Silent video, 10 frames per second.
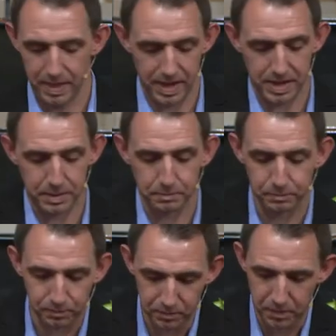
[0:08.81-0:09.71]
Um, I'm
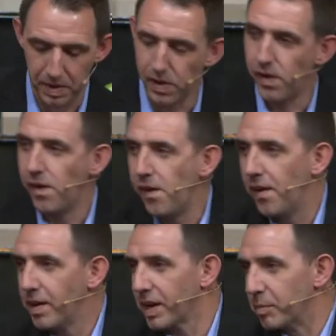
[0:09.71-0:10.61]

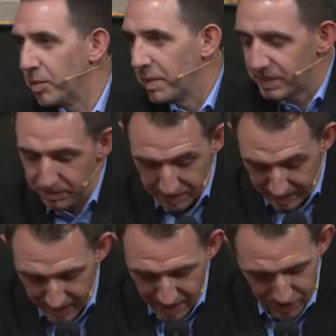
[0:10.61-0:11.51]
going to pull myself
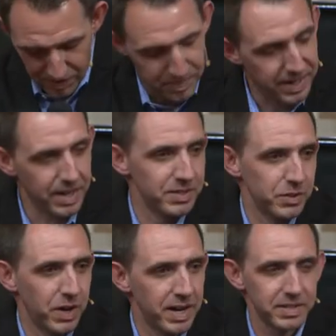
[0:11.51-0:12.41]
together
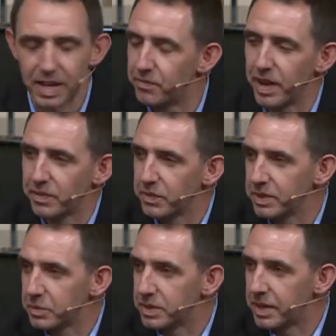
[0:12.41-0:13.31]
because Great is Thy
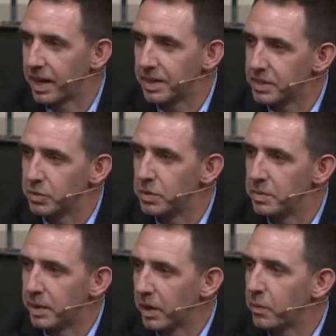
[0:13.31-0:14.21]
Faithfulness was saying in this
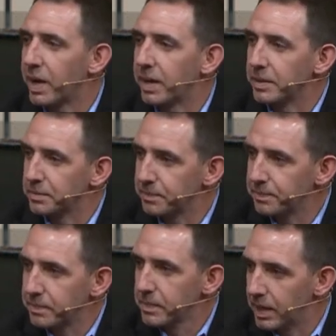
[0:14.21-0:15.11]
room at our wedding,
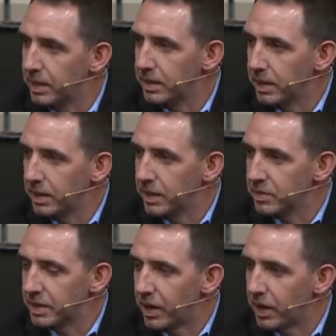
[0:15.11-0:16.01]
and uh, that
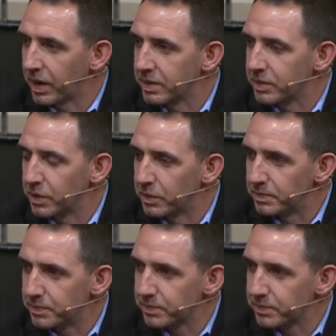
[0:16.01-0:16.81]
was in August, so